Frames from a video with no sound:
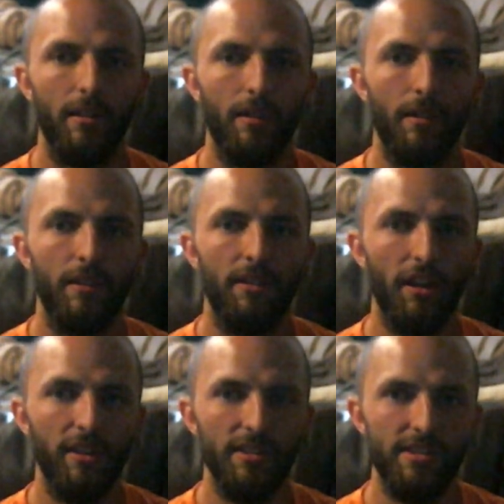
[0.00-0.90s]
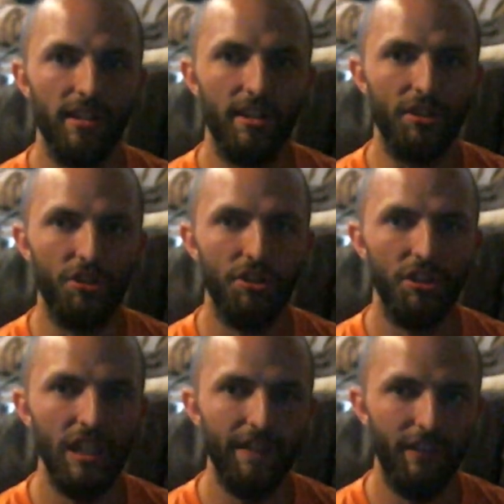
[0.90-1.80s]
does
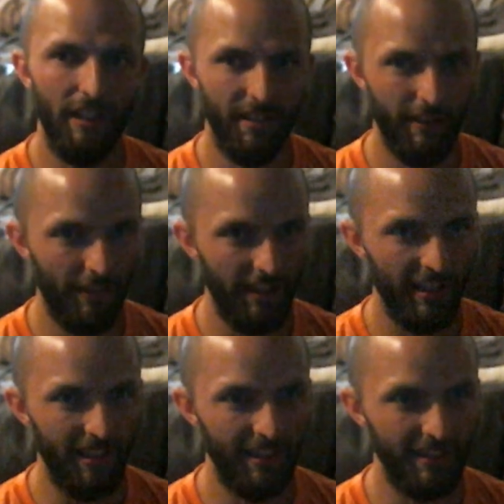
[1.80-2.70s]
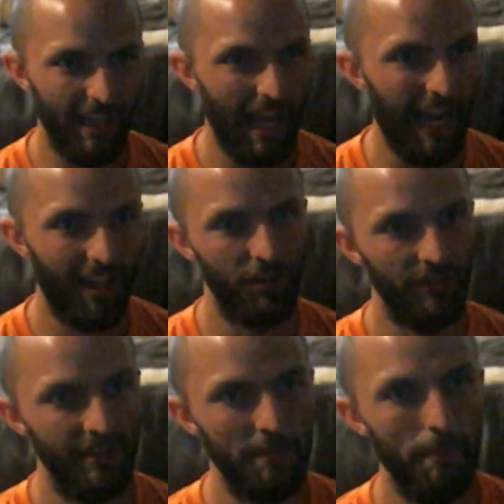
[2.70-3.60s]
achieving things actually
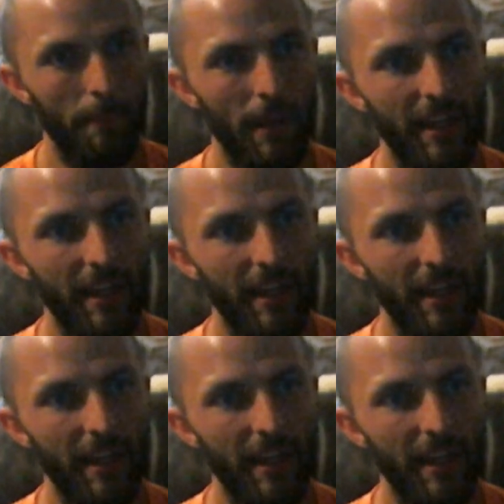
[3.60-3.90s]
make the